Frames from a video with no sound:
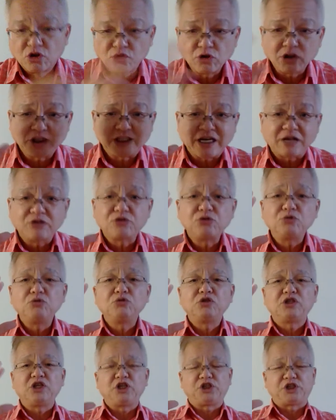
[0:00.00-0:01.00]
So
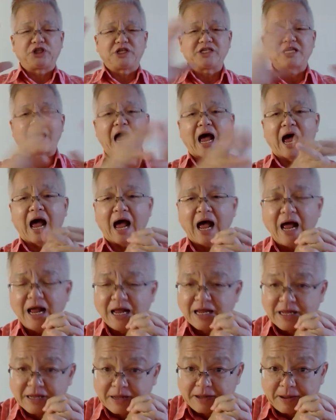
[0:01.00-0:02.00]
Jiangsu dishes are
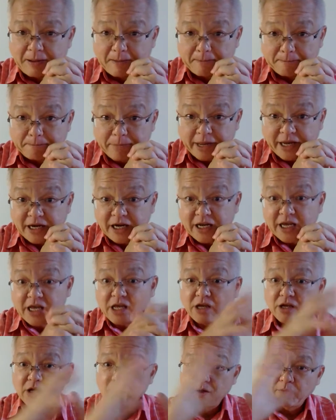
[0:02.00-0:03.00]

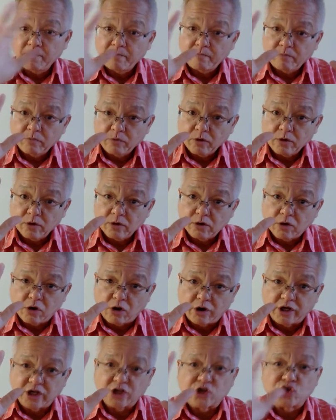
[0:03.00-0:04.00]
mainly
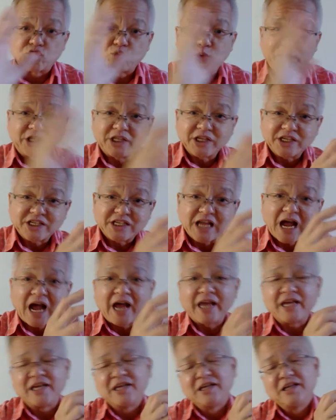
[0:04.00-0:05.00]
on the sweeter
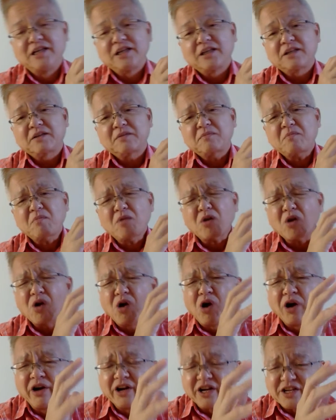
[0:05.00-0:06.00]
side,
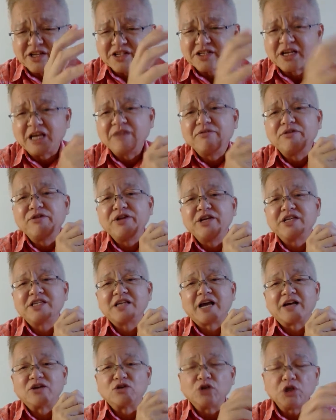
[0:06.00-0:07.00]
on the savory
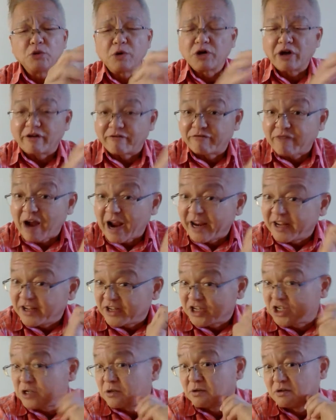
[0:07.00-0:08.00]
side. So you will not
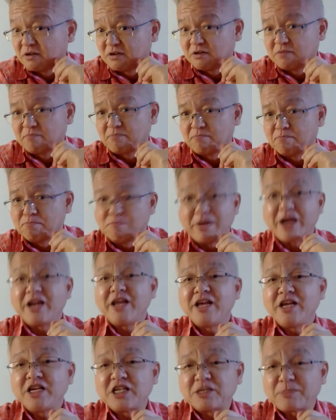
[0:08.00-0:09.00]
find
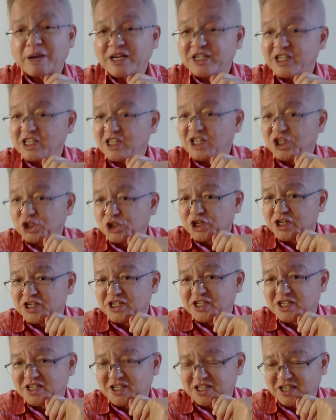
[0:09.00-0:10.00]
many spicy
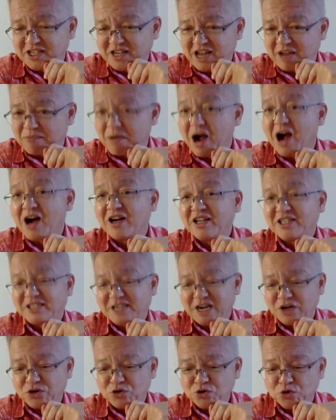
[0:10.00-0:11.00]
dishes among
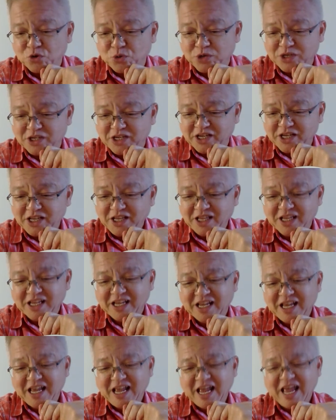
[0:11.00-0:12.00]
Jiangsu cuisine,
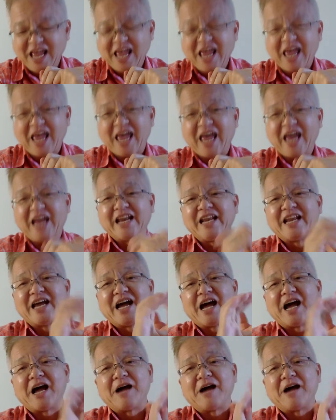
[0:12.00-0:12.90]
and